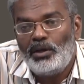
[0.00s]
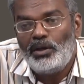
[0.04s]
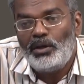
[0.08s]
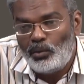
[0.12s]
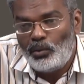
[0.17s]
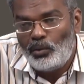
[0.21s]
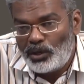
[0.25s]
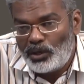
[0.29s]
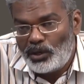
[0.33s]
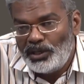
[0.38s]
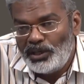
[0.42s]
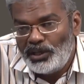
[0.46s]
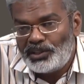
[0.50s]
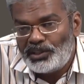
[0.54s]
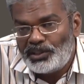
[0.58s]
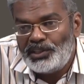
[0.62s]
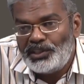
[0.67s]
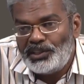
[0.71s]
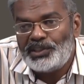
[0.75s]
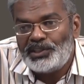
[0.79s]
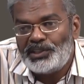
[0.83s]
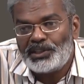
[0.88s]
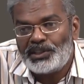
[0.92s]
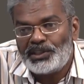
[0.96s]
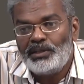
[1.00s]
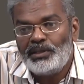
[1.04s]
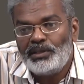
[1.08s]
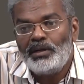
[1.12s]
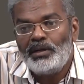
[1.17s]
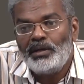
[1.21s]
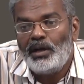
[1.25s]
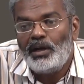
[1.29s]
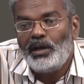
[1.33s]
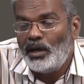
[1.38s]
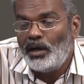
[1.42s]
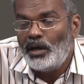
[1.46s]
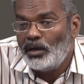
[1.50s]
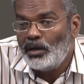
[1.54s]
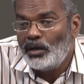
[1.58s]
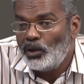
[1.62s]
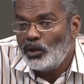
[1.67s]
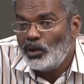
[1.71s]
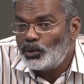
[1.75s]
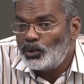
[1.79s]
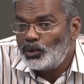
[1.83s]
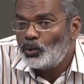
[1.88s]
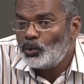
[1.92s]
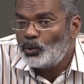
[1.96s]
oral tradition, and
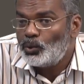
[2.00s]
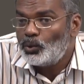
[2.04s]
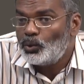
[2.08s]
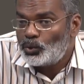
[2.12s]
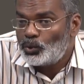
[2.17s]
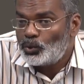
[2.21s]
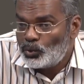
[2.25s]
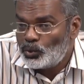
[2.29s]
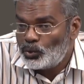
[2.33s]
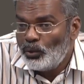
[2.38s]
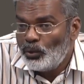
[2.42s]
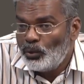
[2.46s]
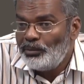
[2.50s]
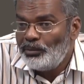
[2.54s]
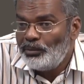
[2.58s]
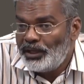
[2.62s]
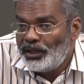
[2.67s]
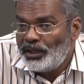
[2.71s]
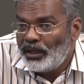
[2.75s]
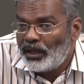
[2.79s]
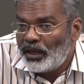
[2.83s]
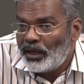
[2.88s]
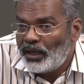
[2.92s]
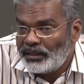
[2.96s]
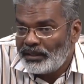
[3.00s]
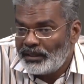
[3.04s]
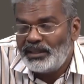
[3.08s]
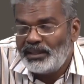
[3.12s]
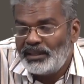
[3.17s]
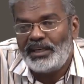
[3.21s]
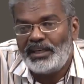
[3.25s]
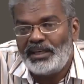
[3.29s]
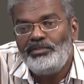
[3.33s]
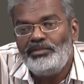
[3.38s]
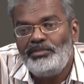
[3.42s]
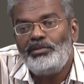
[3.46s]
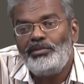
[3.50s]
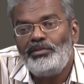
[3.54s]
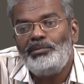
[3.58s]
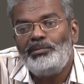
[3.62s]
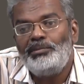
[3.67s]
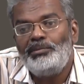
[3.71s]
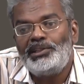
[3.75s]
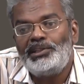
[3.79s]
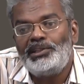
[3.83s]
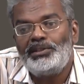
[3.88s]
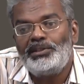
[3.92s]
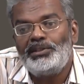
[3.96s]
also so many other
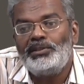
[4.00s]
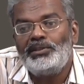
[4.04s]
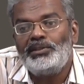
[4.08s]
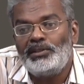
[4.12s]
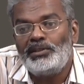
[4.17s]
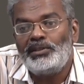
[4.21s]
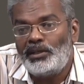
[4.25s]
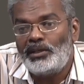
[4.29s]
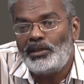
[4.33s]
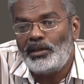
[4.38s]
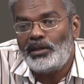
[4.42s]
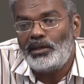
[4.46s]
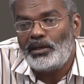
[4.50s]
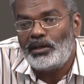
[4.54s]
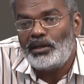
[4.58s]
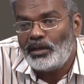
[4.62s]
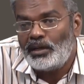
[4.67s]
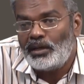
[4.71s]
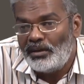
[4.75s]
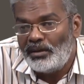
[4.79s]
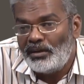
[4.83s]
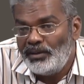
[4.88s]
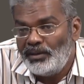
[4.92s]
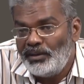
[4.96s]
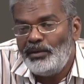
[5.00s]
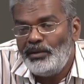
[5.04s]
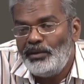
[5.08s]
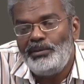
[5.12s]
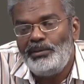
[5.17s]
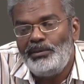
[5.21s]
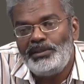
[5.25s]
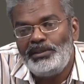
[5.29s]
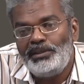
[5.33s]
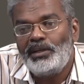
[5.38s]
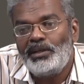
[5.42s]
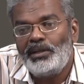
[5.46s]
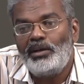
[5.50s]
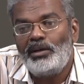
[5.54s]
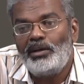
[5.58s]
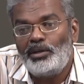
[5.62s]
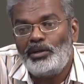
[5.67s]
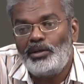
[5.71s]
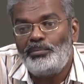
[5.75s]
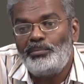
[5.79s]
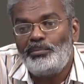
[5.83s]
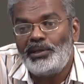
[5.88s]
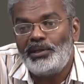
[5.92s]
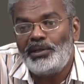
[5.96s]
information that are available in the
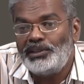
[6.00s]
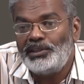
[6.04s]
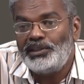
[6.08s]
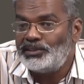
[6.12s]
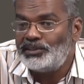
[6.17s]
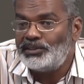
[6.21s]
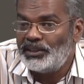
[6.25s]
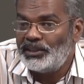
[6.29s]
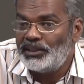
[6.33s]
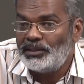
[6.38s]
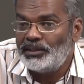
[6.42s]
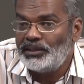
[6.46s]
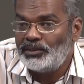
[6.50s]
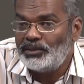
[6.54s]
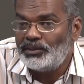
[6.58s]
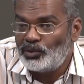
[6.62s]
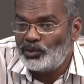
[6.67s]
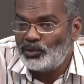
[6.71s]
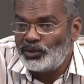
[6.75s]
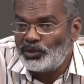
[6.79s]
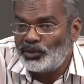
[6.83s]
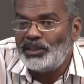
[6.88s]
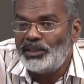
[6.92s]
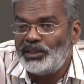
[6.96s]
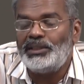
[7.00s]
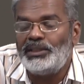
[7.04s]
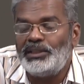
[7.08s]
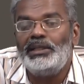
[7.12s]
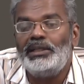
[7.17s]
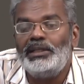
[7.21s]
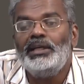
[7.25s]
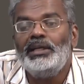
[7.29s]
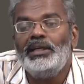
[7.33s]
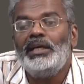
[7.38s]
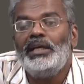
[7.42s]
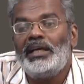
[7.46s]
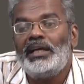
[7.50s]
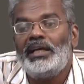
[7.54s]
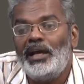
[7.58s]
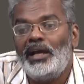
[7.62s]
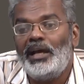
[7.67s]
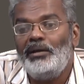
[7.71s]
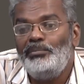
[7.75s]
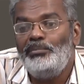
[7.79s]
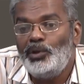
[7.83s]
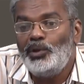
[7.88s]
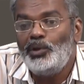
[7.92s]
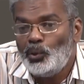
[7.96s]
contemporary society
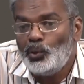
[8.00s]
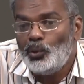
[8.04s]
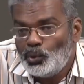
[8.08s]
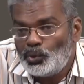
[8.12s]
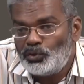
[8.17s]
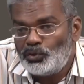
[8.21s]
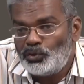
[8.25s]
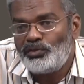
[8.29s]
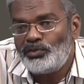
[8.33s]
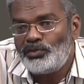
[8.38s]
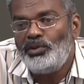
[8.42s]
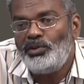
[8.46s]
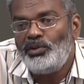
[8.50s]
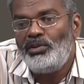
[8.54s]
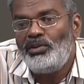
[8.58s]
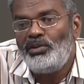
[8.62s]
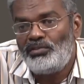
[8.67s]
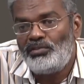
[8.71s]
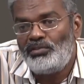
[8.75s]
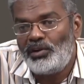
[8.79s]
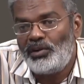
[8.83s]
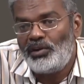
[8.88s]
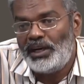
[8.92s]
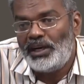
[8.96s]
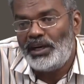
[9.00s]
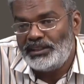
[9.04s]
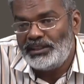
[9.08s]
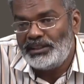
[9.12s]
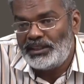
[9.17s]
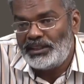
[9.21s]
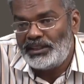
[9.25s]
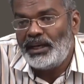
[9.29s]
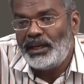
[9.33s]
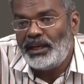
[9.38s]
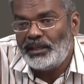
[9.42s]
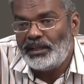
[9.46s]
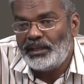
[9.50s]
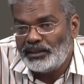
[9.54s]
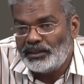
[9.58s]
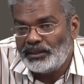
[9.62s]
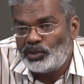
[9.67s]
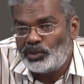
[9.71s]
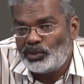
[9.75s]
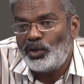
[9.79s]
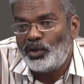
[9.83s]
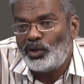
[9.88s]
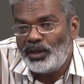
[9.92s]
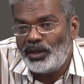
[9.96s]
can be useful for understanding
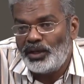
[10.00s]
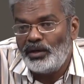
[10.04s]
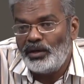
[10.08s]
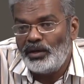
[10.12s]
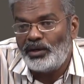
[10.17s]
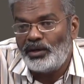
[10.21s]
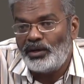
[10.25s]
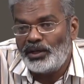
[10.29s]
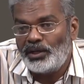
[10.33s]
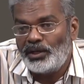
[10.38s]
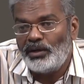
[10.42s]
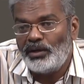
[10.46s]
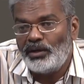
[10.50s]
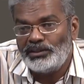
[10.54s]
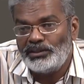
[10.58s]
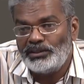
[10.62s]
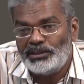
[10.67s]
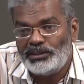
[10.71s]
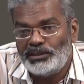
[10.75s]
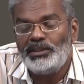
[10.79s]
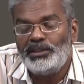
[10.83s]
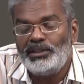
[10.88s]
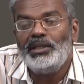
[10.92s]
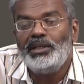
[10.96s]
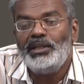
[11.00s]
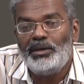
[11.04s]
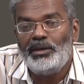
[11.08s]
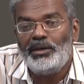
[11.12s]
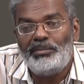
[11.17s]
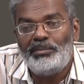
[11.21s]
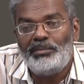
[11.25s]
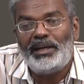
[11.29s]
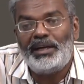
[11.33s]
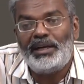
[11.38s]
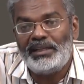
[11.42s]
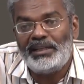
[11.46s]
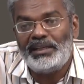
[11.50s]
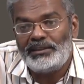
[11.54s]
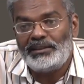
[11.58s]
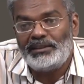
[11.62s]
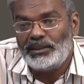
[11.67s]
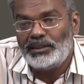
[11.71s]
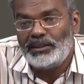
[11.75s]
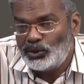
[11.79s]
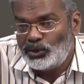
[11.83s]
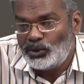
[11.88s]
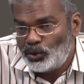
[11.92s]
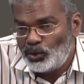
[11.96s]
historical archaeology, but as a
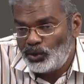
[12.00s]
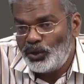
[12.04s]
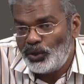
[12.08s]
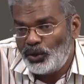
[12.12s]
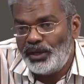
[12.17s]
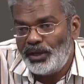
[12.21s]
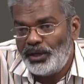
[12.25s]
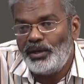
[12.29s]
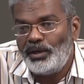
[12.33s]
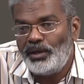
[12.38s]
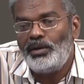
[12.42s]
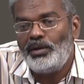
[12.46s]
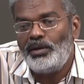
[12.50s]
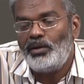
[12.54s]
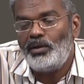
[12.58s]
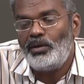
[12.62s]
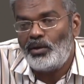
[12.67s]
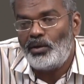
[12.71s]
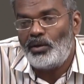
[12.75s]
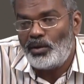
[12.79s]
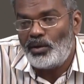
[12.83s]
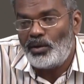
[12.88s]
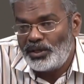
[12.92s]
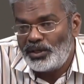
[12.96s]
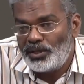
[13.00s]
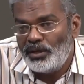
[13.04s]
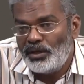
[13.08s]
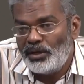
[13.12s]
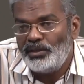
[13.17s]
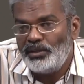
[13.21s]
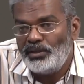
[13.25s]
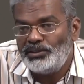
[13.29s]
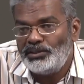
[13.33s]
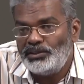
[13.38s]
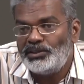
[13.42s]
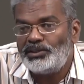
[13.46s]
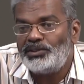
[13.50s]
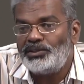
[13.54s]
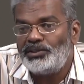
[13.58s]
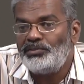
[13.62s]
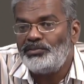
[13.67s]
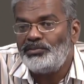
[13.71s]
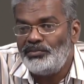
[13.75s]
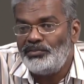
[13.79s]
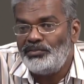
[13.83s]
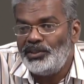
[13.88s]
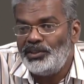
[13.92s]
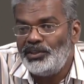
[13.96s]
historian or archaeologist,
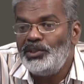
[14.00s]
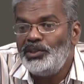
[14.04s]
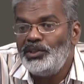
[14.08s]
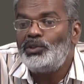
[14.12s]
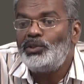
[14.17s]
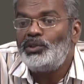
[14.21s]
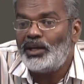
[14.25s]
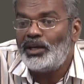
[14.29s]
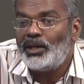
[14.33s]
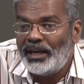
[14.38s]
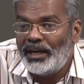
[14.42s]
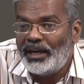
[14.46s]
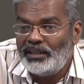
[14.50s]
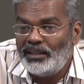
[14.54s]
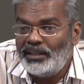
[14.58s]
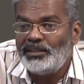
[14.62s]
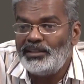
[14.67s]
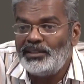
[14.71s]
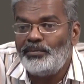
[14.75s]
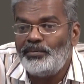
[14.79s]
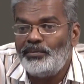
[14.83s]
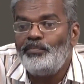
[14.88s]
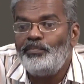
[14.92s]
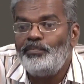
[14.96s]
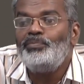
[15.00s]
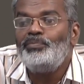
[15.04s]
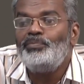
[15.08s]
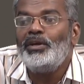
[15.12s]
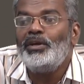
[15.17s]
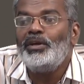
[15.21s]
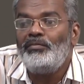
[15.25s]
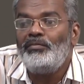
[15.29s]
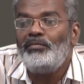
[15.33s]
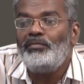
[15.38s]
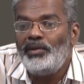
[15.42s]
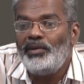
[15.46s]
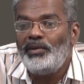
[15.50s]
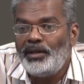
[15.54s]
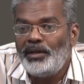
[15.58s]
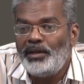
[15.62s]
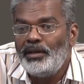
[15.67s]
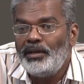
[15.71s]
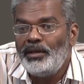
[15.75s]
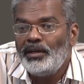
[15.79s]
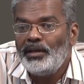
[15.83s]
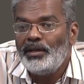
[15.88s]
we need to handle them very